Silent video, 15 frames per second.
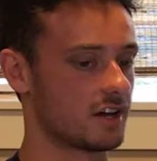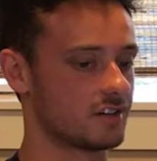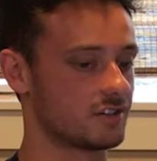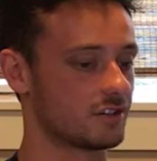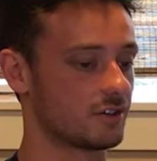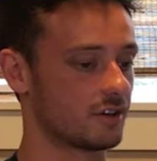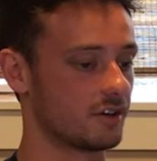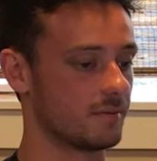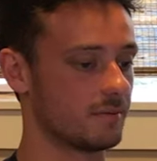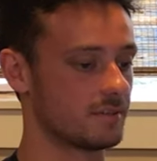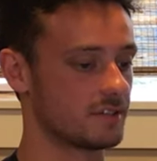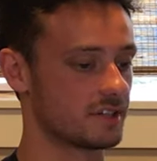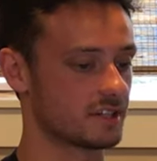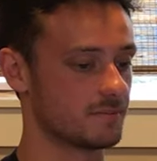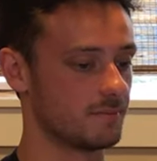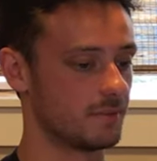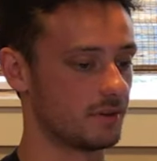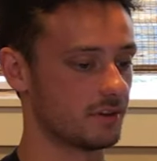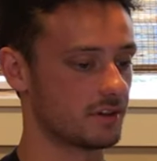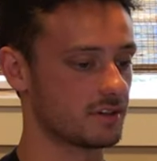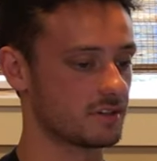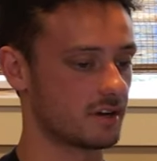cost $36
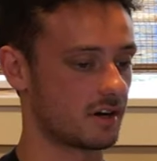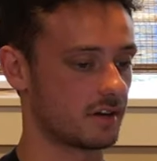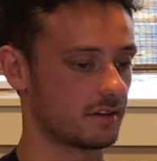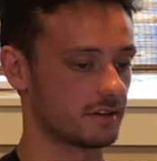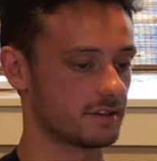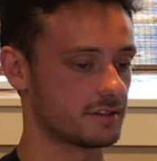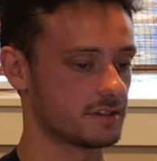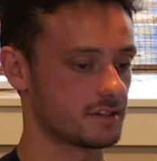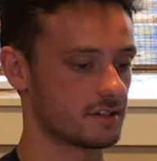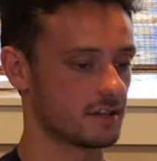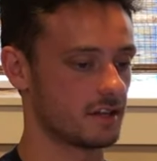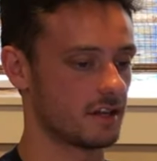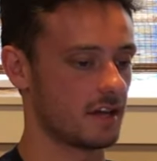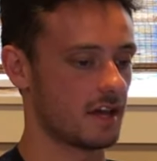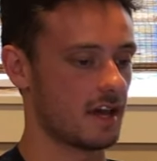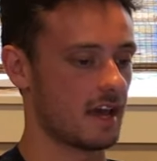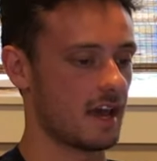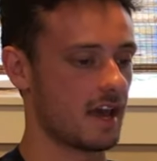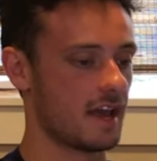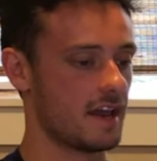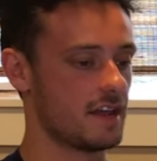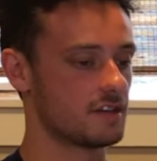million.
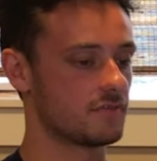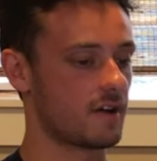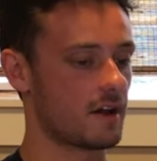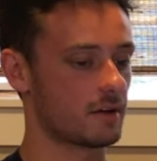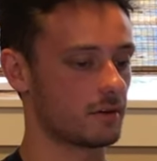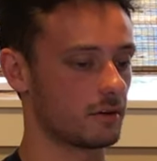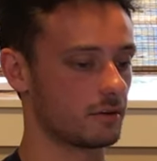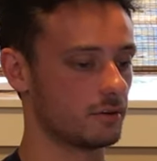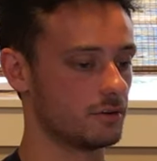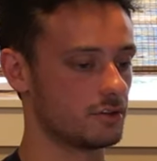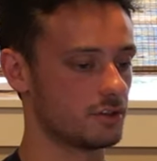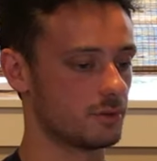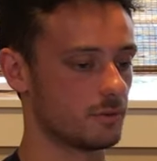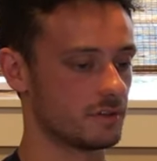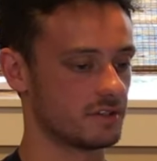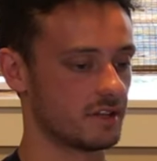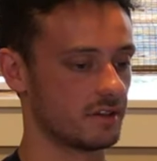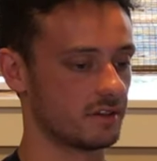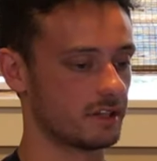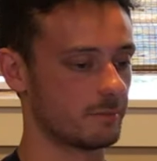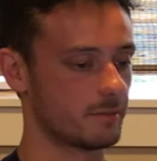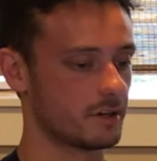And his final conclusion was
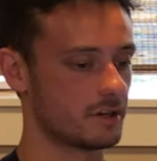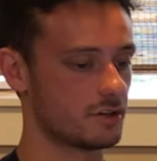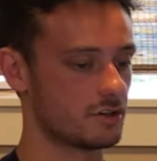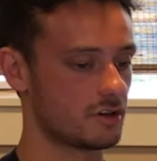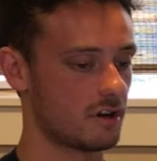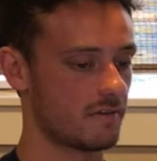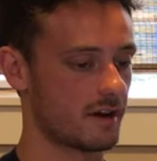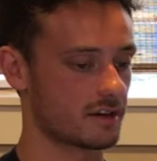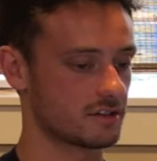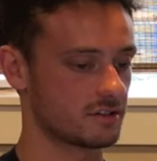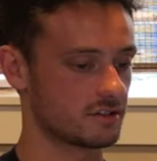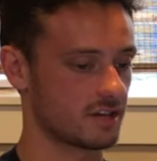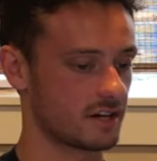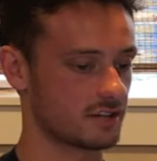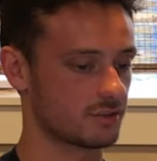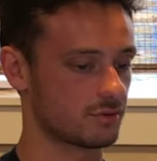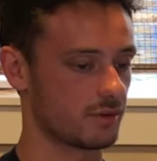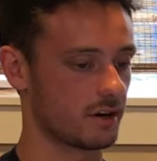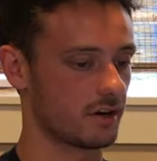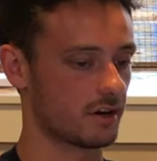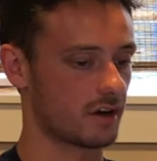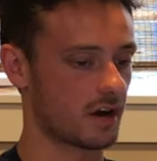that Lehman should have exercised
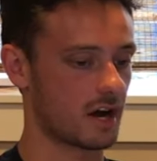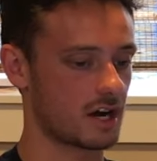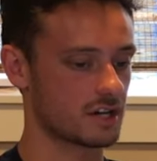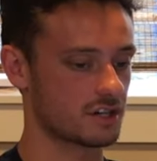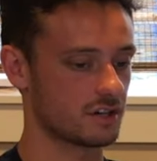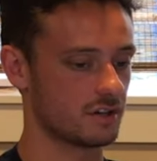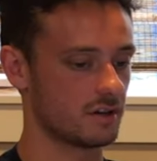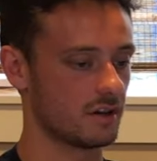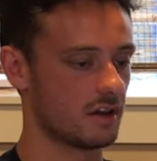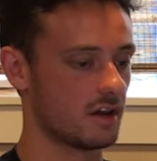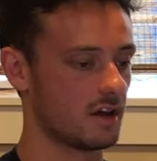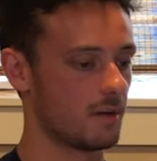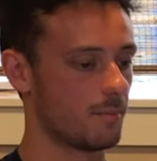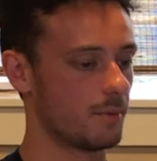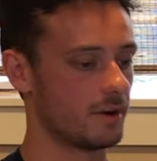greater caution,